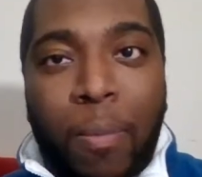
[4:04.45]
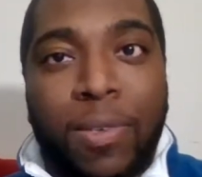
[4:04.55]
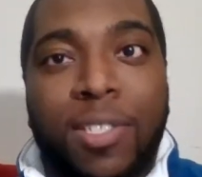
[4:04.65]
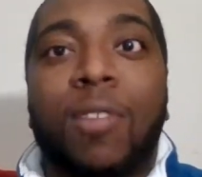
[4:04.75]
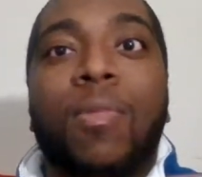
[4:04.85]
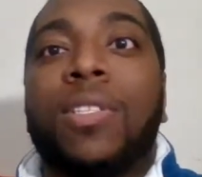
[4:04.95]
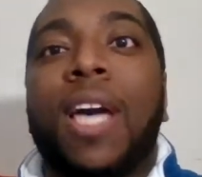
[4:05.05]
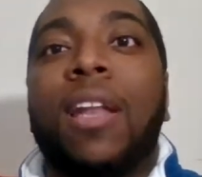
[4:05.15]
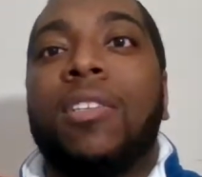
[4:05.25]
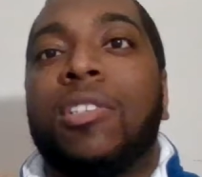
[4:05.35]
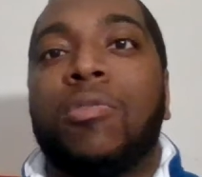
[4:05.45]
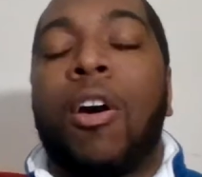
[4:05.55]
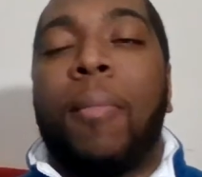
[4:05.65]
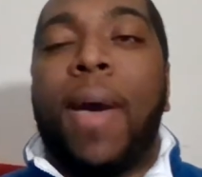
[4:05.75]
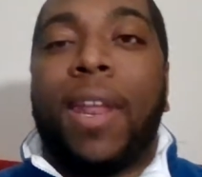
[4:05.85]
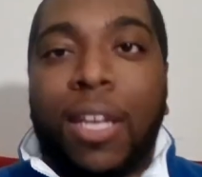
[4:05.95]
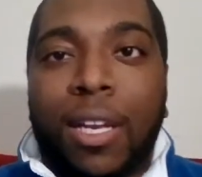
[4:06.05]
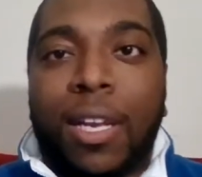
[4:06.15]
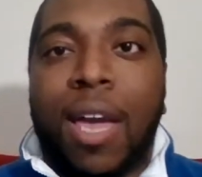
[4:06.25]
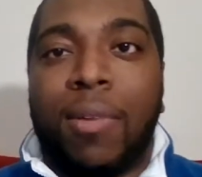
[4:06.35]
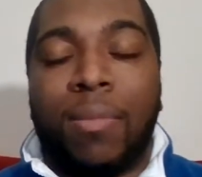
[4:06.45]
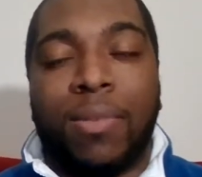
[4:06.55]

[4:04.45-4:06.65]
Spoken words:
presented with challenges, you automatically clam up.